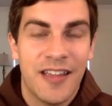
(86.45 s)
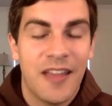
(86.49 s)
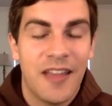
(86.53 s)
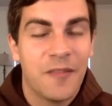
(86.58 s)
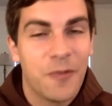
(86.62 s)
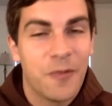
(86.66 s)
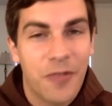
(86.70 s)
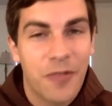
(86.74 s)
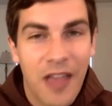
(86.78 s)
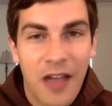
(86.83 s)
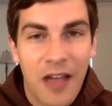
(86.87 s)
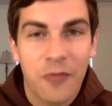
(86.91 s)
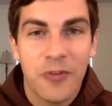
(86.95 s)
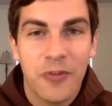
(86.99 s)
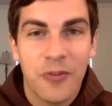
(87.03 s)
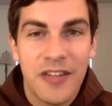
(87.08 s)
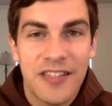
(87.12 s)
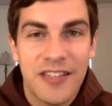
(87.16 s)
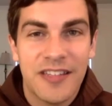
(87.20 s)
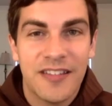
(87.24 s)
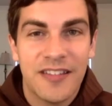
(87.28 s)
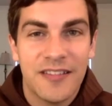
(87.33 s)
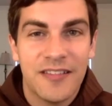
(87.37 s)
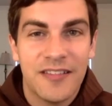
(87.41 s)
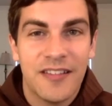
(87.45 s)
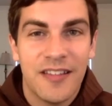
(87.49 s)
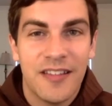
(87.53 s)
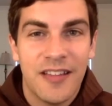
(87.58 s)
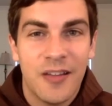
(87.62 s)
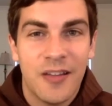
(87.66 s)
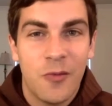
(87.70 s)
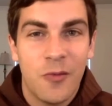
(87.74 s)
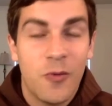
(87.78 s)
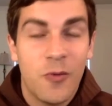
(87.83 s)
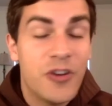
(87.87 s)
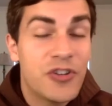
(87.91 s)
And for that reason,
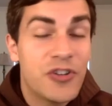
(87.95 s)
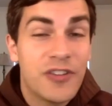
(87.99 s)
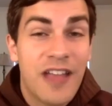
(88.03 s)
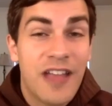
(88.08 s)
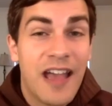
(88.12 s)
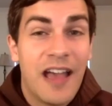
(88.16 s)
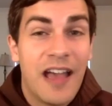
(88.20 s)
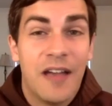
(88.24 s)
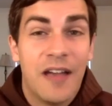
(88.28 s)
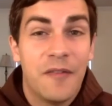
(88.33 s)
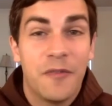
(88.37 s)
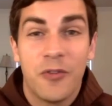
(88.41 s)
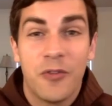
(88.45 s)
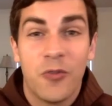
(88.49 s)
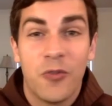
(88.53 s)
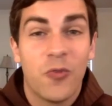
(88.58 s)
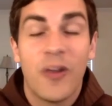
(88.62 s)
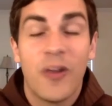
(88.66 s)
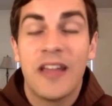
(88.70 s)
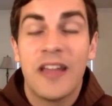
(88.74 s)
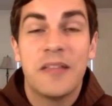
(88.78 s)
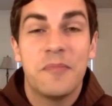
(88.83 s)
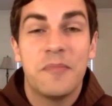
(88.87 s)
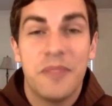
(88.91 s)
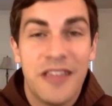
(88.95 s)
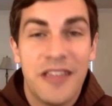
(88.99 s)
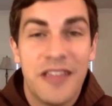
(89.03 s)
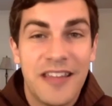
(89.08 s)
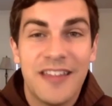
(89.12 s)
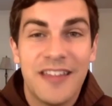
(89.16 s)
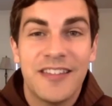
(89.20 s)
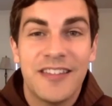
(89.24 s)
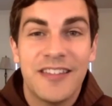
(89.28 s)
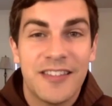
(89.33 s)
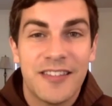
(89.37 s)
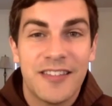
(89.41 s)
we should have great
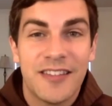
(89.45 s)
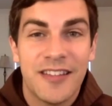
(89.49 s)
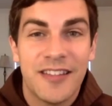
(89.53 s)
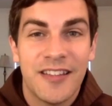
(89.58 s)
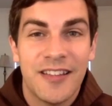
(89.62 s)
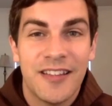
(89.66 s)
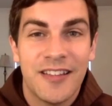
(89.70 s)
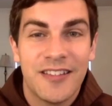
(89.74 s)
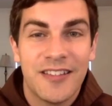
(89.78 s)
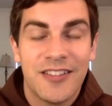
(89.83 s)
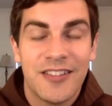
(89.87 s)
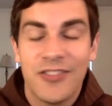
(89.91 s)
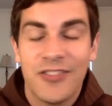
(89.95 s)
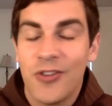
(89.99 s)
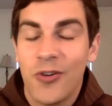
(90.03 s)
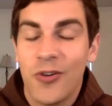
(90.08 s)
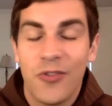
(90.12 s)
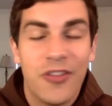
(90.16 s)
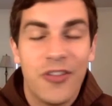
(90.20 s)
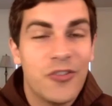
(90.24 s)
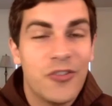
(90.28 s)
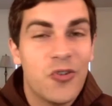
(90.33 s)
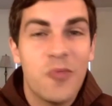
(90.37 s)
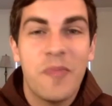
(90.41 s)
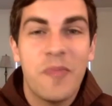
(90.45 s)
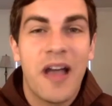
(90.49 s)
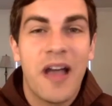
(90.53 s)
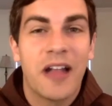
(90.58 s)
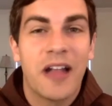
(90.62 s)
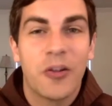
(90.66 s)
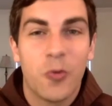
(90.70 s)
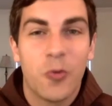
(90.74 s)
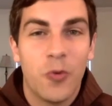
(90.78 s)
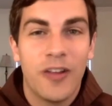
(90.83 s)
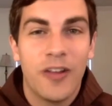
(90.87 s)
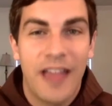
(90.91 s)
peace, to know that no
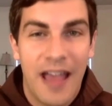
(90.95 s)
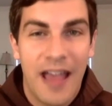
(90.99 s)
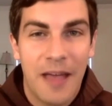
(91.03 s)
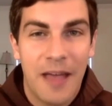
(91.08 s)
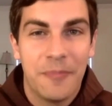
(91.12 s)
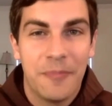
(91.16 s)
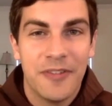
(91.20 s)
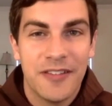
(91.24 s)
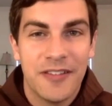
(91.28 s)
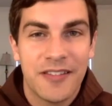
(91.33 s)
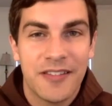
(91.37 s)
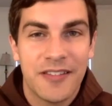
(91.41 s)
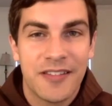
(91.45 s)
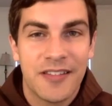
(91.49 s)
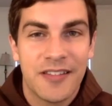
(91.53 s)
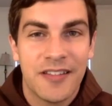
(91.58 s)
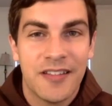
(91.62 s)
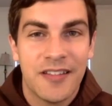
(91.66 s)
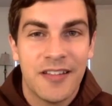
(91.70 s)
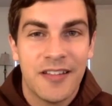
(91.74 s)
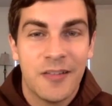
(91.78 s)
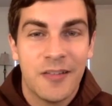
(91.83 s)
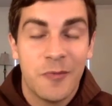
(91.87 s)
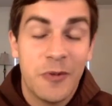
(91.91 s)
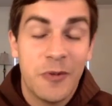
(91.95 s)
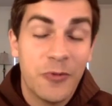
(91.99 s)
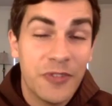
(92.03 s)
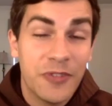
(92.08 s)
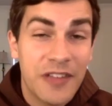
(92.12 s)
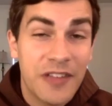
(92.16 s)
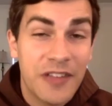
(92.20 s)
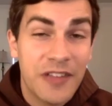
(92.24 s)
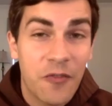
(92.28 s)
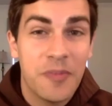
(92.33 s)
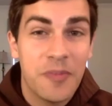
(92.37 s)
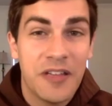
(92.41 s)
matter what happens, we will
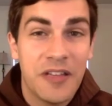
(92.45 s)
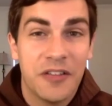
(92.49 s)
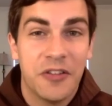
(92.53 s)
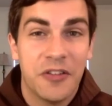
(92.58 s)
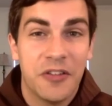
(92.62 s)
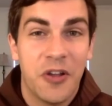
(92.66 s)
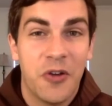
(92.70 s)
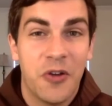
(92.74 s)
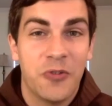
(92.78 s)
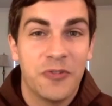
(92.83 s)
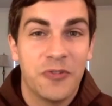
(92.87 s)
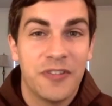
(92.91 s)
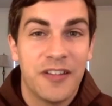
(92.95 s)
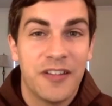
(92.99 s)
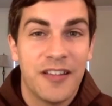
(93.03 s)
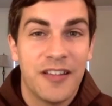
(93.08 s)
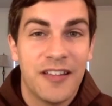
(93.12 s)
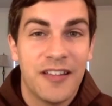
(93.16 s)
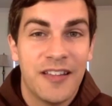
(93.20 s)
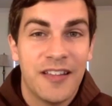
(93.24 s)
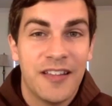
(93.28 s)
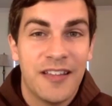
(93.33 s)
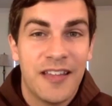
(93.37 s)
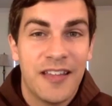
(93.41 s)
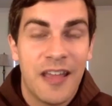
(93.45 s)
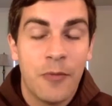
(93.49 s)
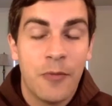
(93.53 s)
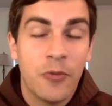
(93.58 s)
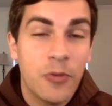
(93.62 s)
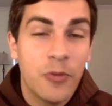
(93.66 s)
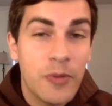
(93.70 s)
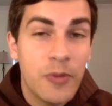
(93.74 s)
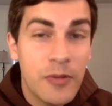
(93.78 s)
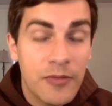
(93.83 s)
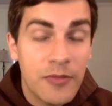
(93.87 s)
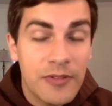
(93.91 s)
never be alone, and
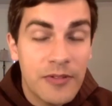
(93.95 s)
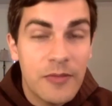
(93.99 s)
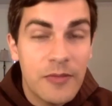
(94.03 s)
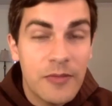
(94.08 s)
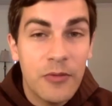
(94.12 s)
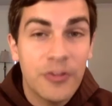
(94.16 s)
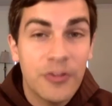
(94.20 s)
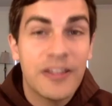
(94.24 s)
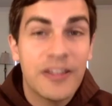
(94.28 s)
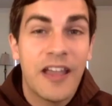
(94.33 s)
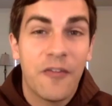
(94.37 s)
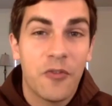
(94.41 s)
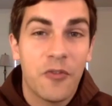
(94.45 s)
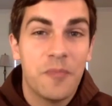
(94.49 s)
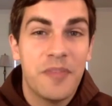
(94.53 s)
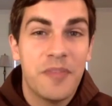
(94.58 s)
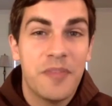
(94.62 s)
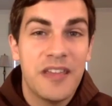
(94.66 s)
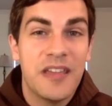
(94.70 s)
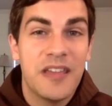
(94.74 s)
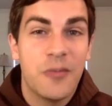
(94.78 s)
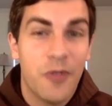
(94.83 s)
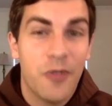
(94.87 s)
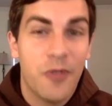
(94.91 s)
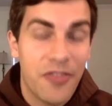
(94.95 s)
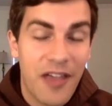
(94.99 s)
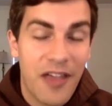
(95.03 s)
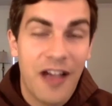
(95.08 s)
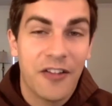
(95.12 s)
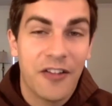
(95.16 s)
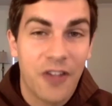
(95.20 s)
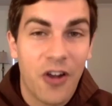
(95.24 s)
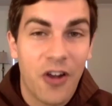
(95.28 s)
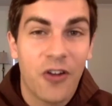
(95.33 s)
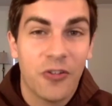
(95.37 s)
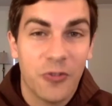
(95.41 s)
we will never be
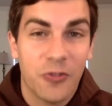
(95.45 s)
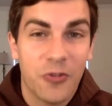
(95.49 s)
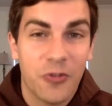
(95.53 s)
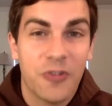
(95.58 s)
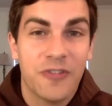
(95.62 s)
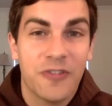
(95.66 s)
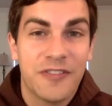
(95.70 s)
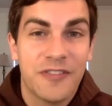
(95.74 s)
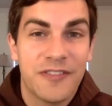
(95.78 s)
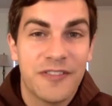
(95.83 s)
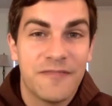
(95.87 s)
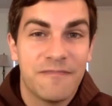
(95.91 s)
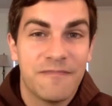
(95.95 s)
without our Lord.